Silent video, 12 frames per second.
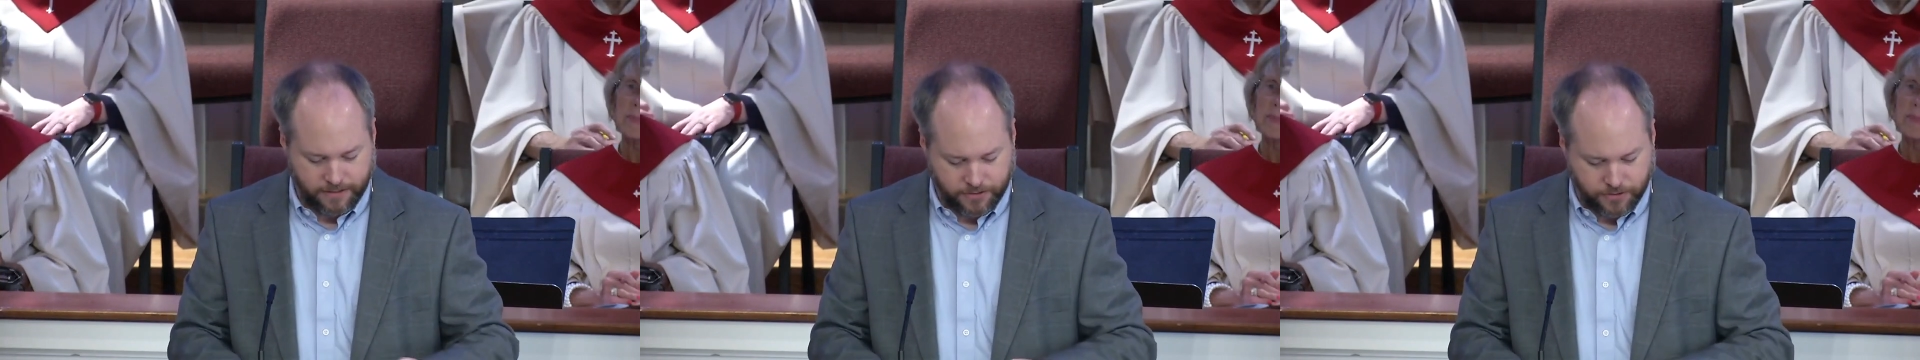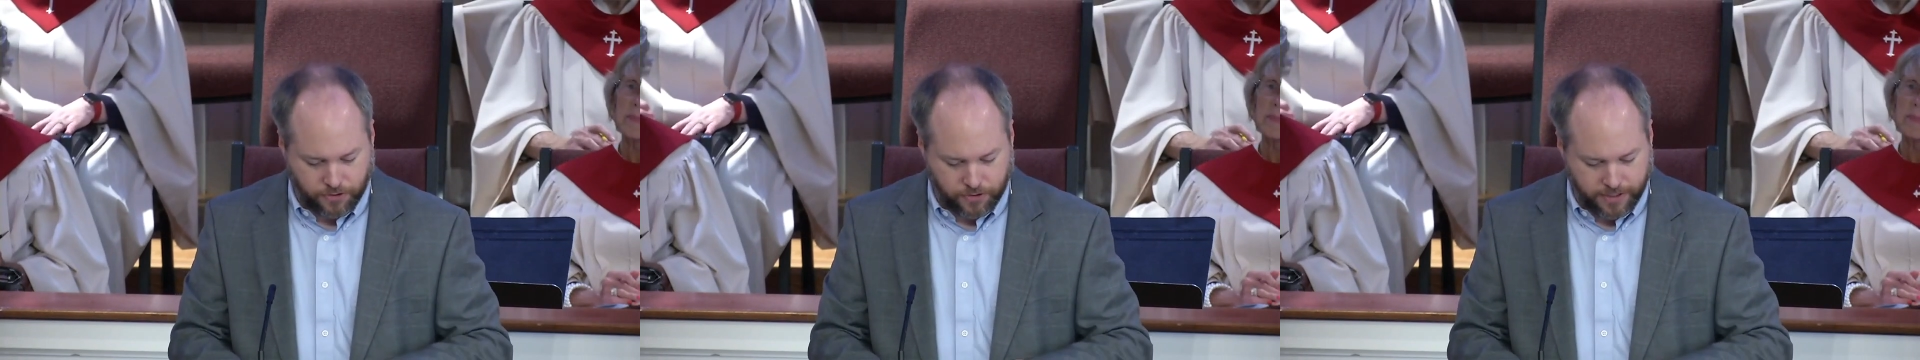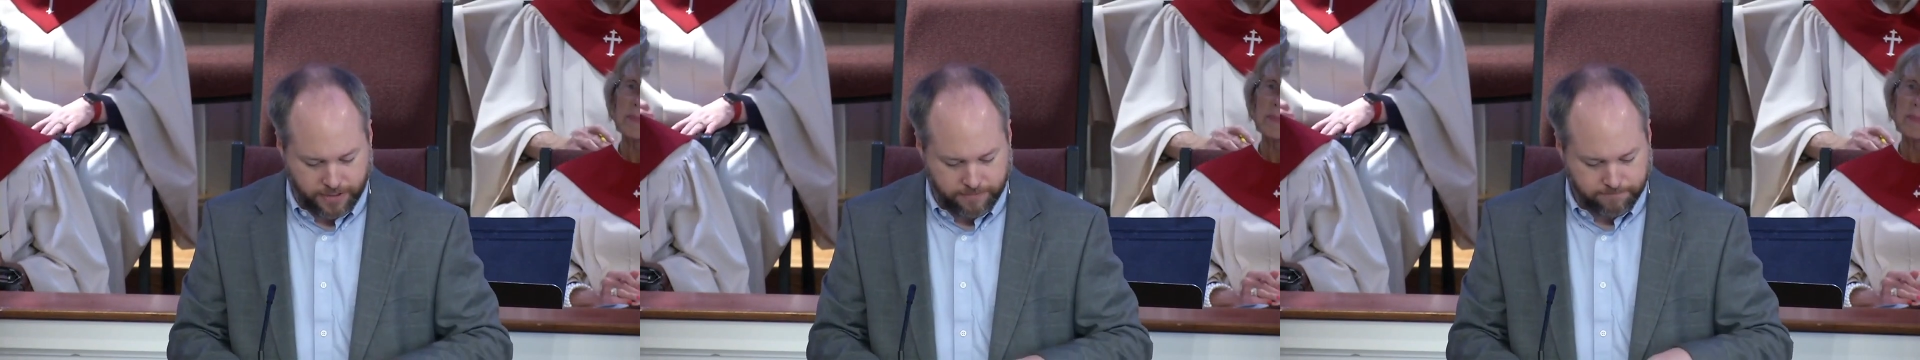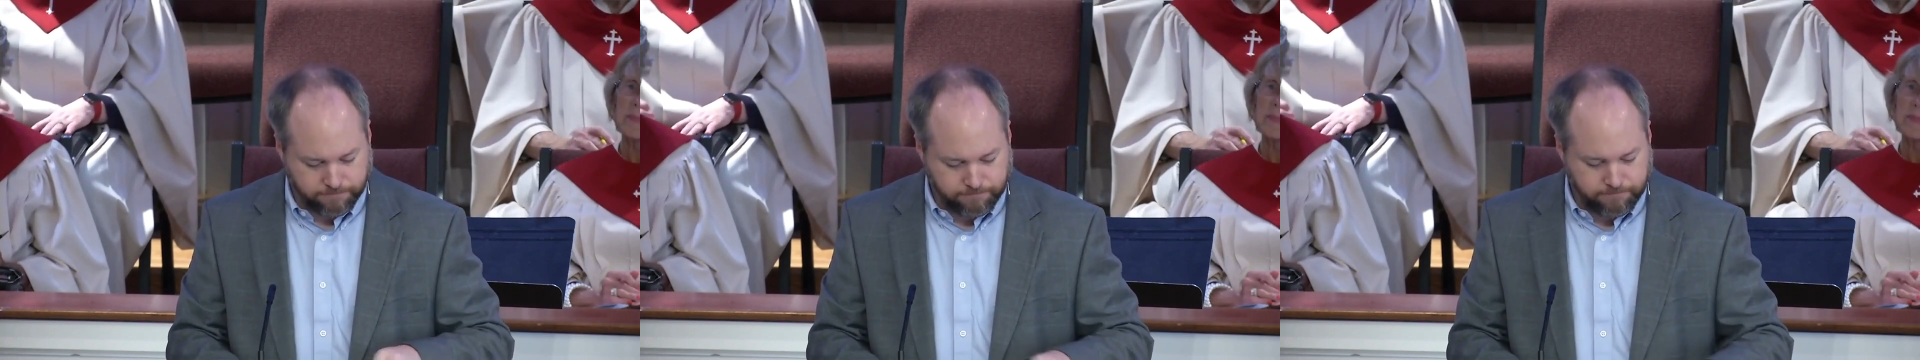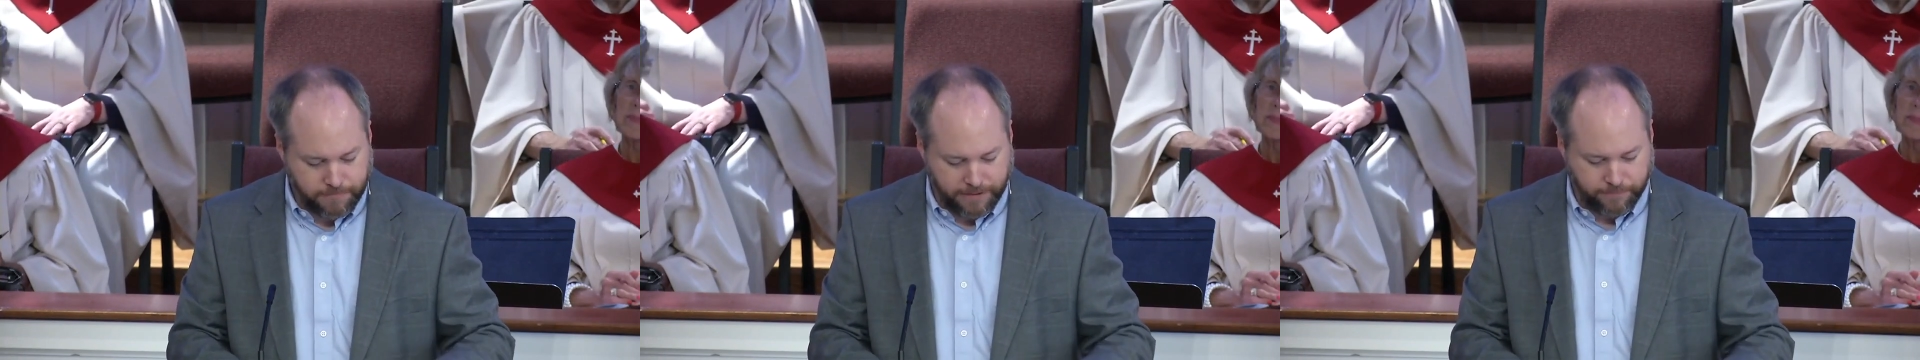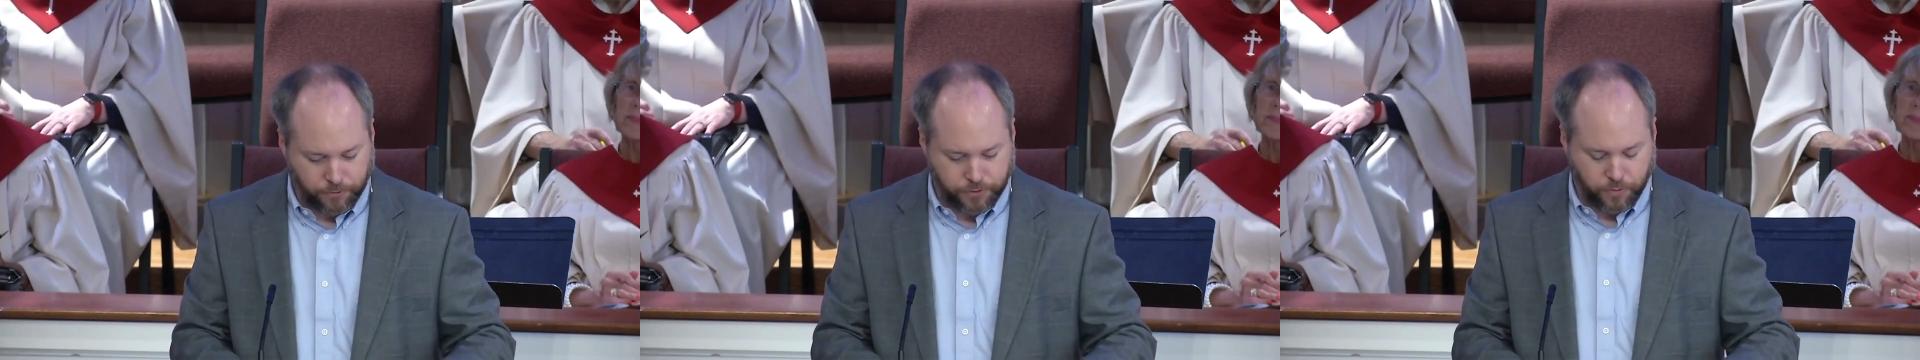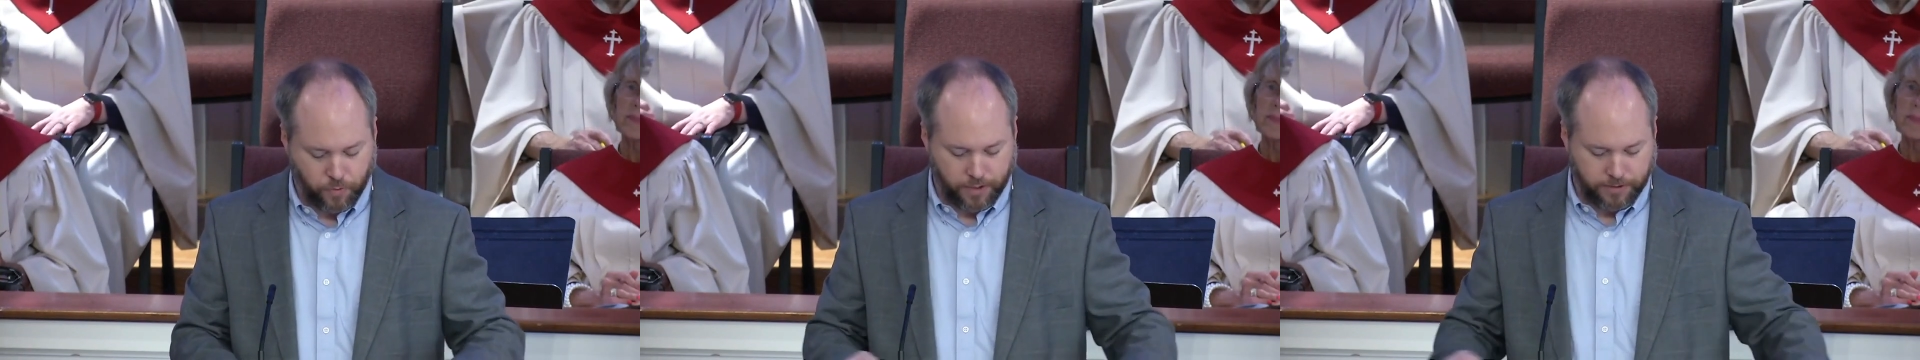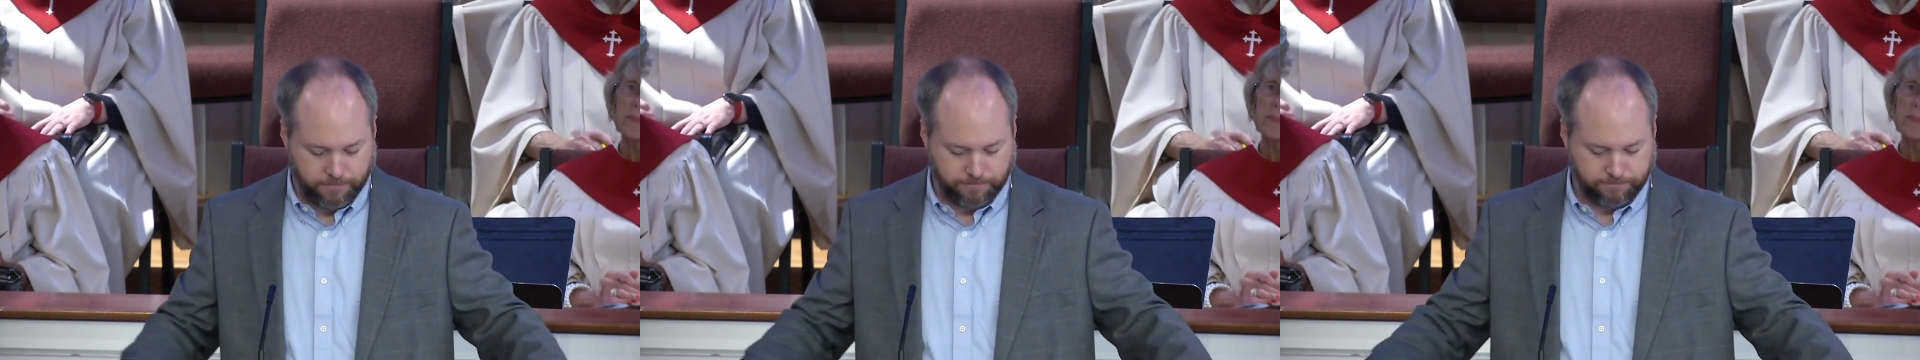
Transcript: starting in verse 1.